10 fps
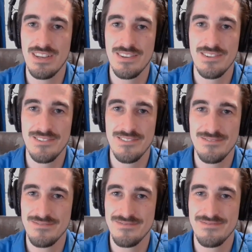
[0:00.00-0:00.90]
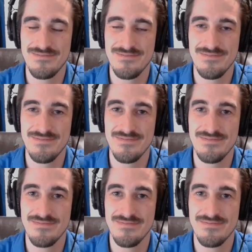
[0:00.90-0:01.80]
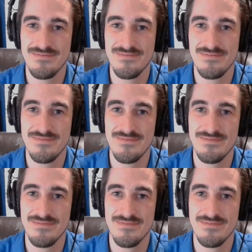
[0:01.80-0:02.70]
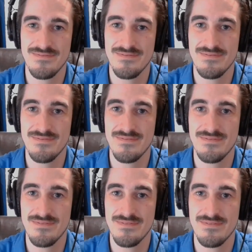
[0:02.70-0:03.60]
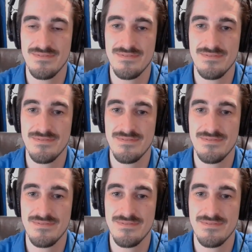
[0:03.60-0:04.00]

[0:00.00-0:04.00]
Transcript: (silent)